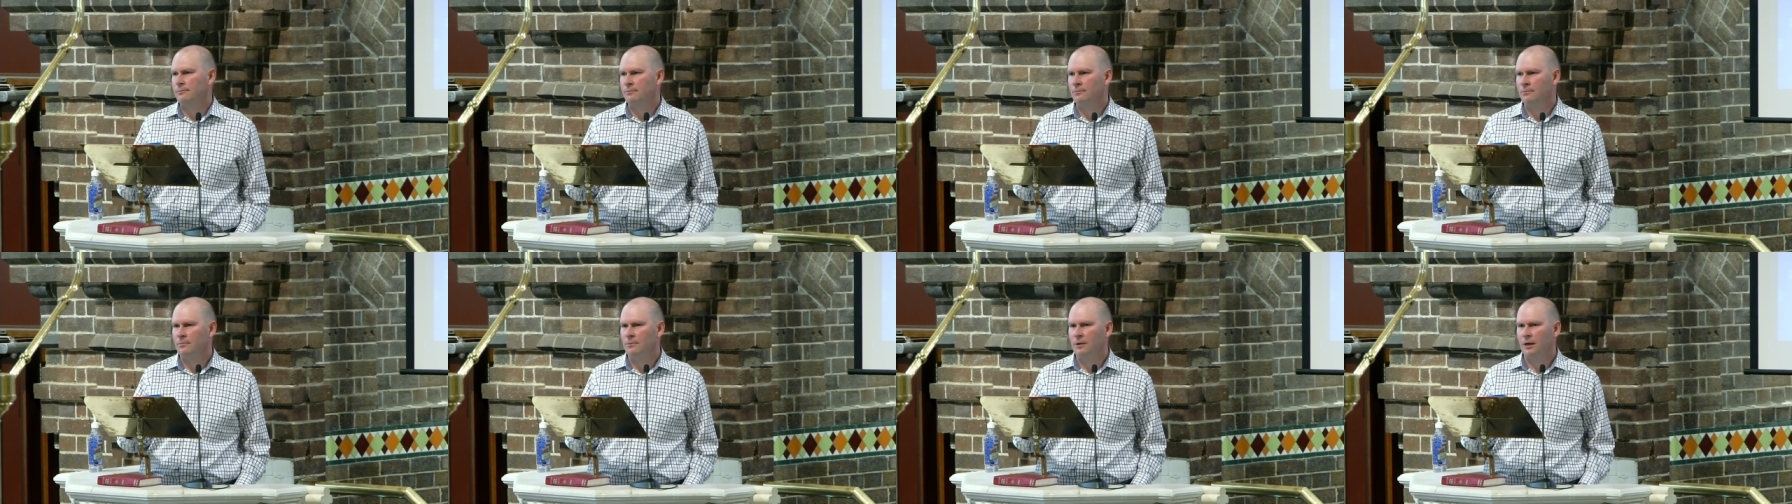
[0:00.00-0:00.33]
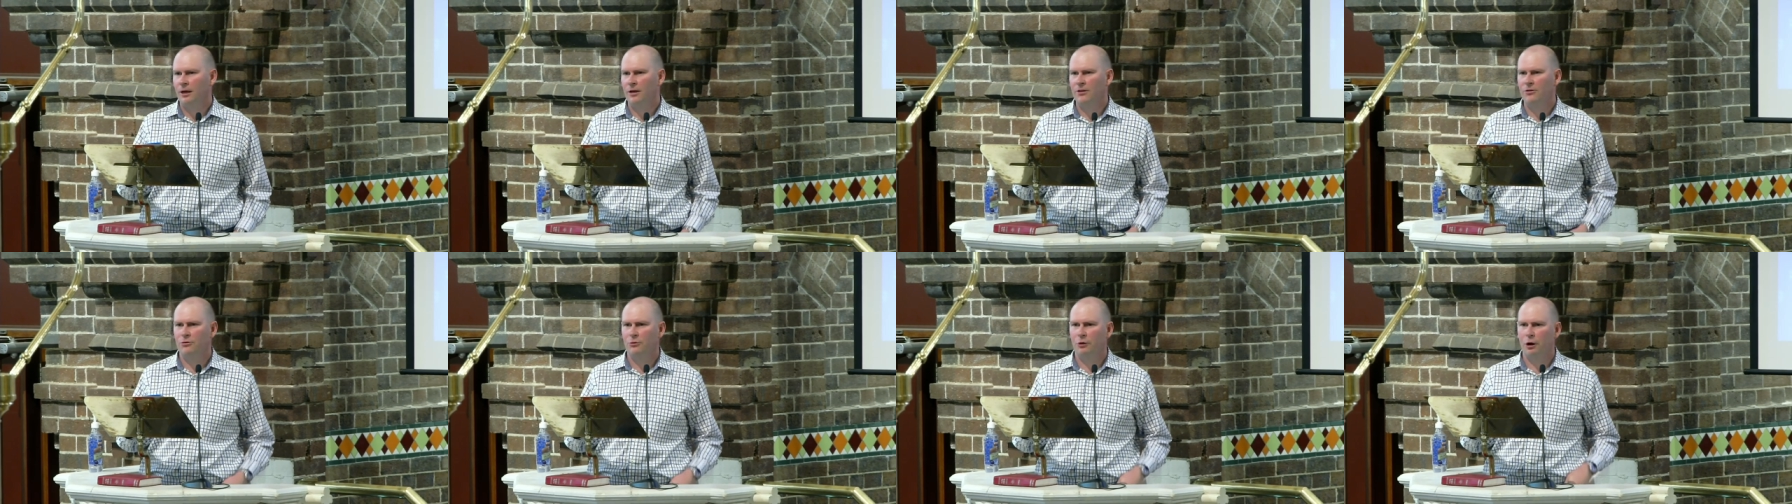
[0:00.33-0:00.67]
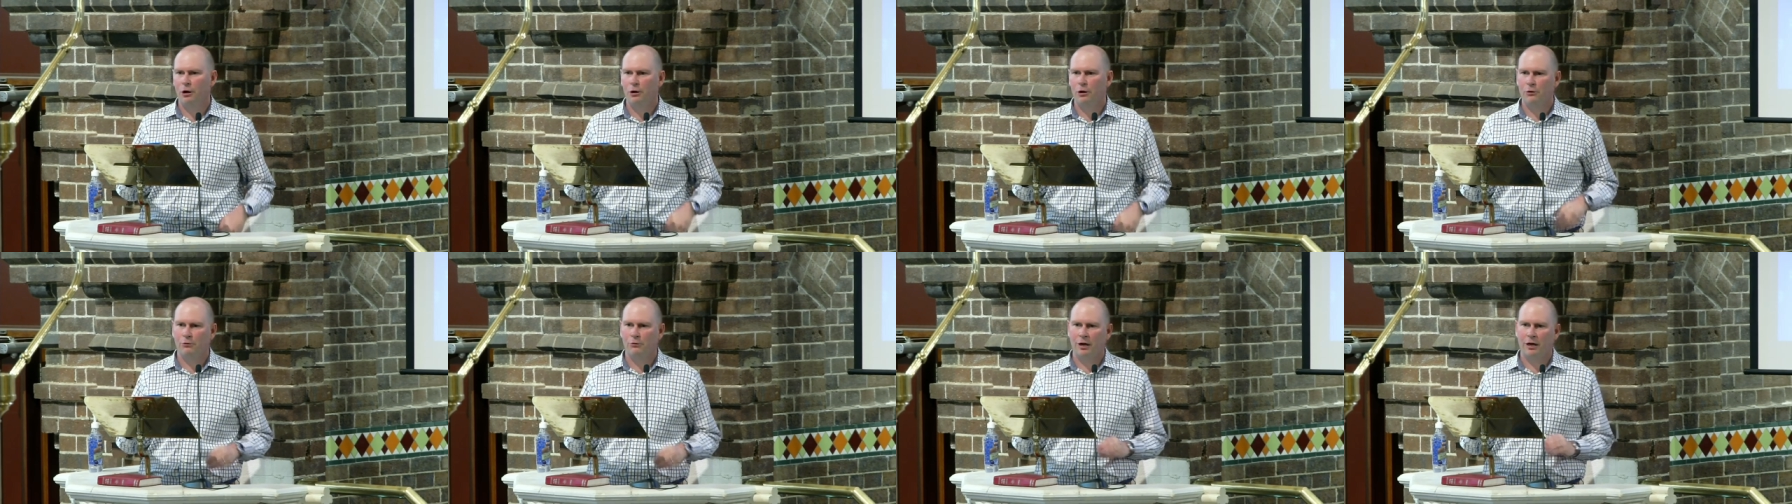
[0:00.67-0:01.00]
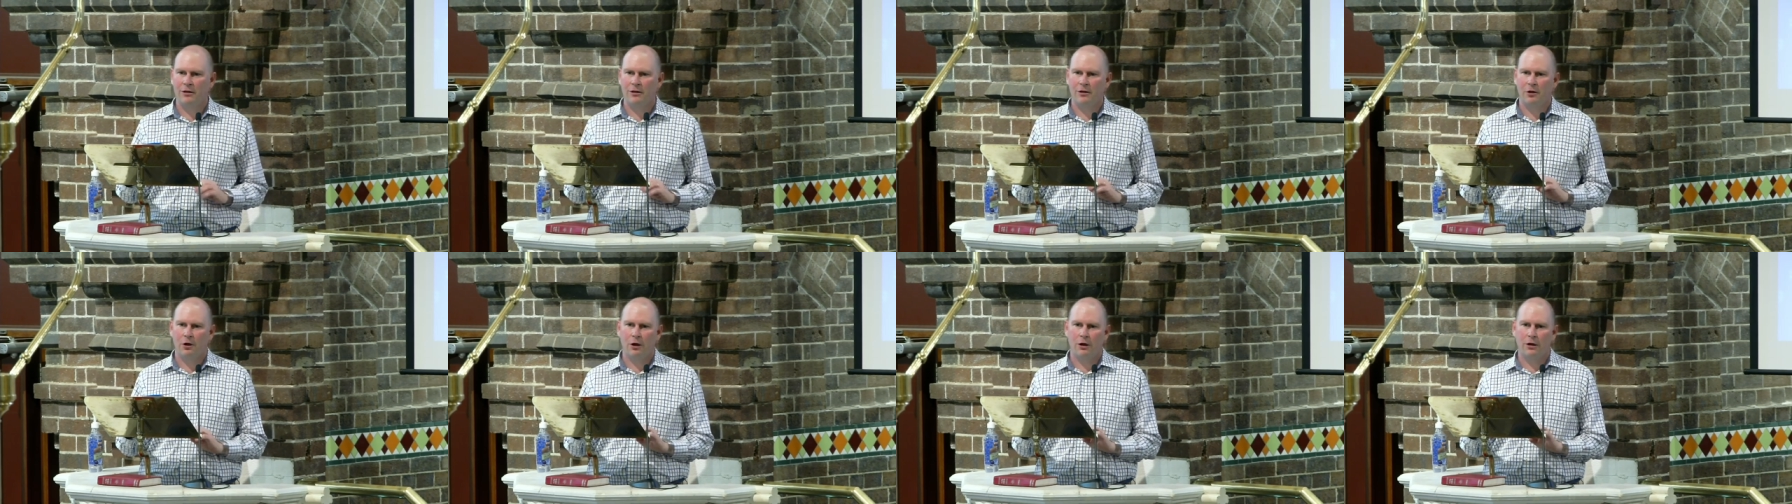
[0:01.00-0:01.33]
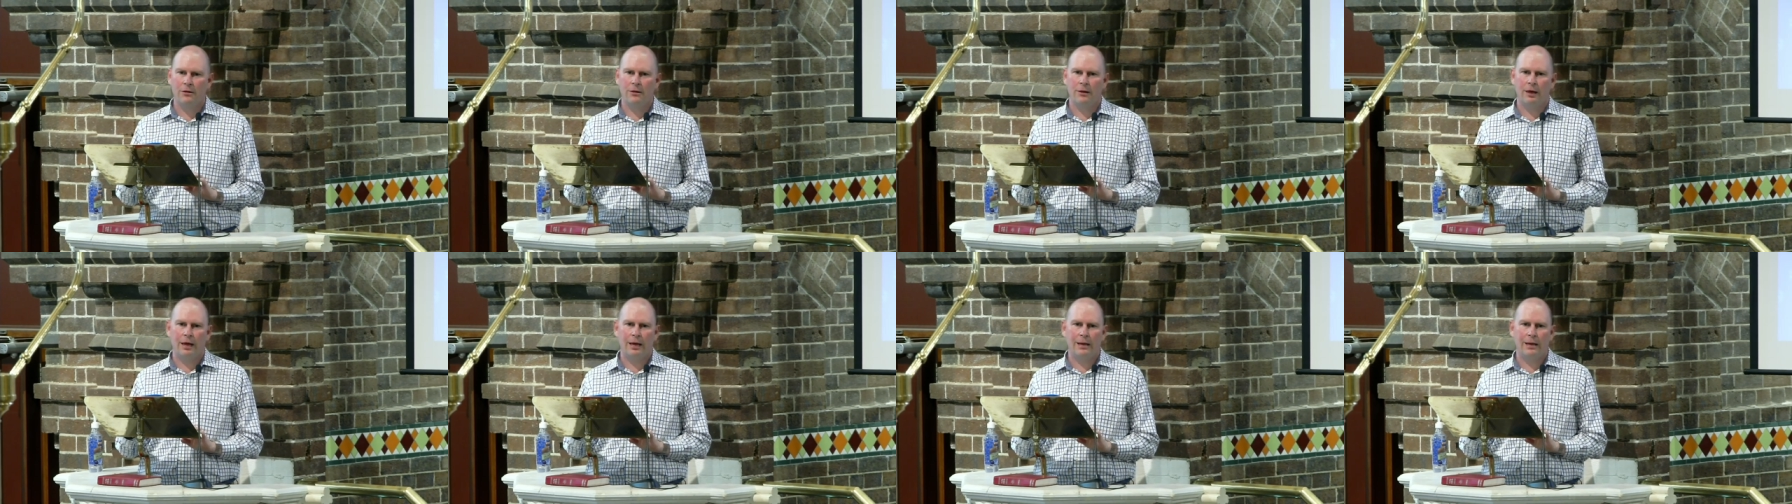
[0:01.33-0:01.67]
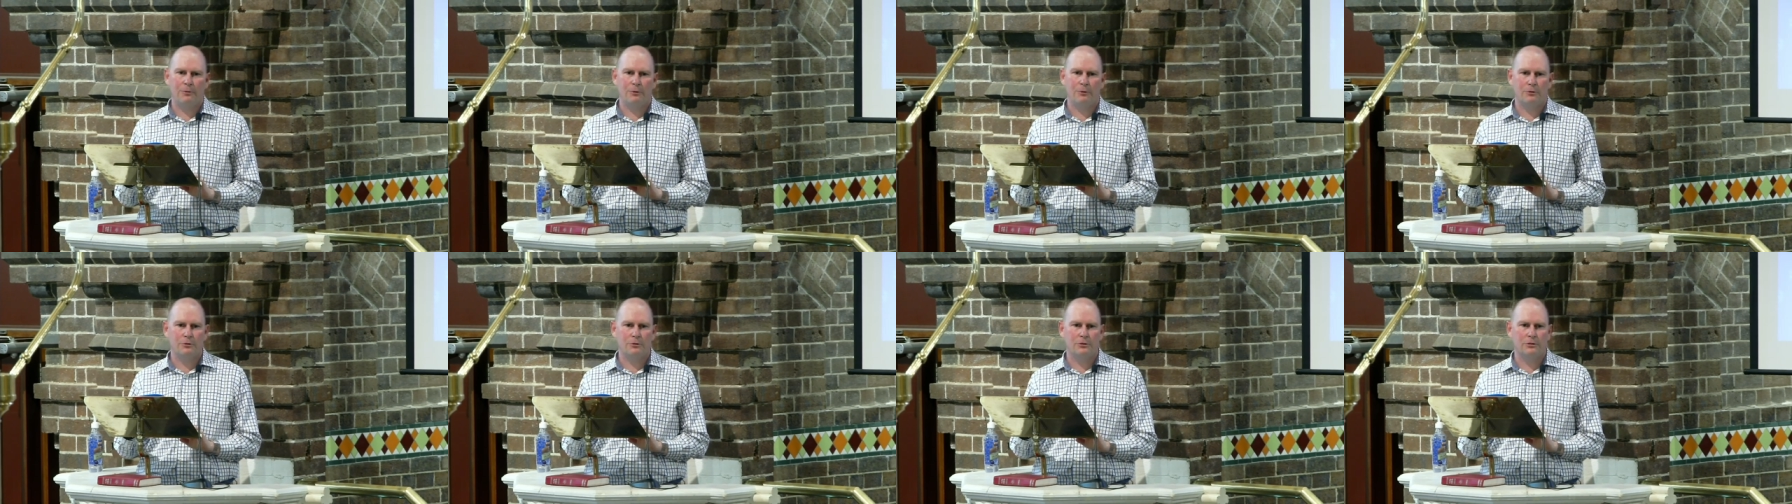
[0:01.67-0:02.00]
and throwing around the kind of
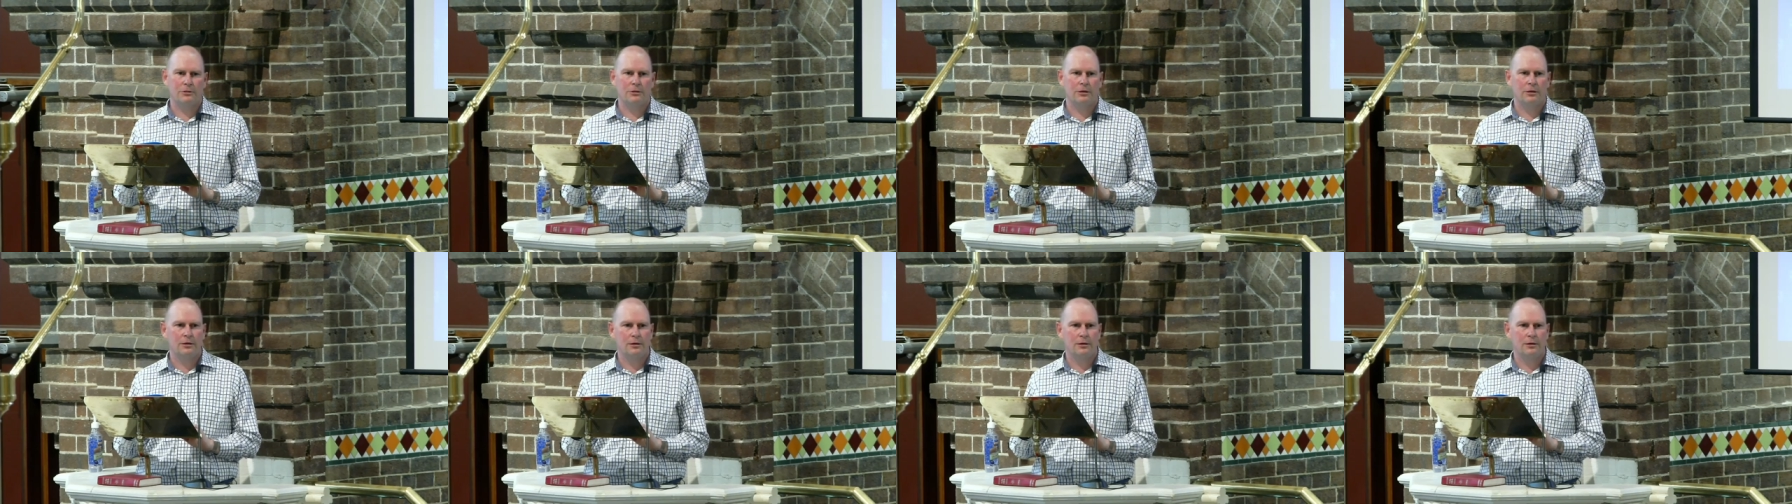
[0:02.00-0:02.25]
labels